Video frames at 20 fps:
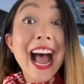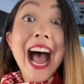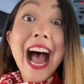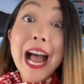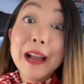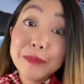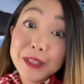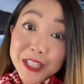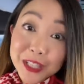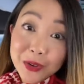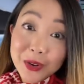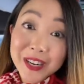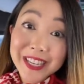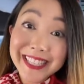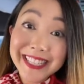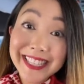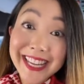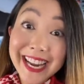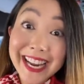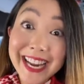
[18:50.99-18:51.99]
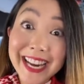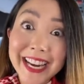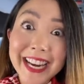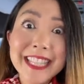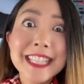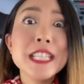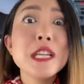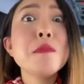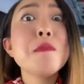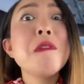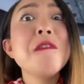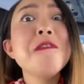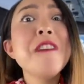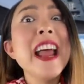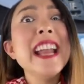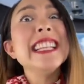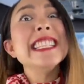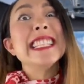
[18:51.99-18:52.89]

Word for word: I'm just going to say it. It's to prevent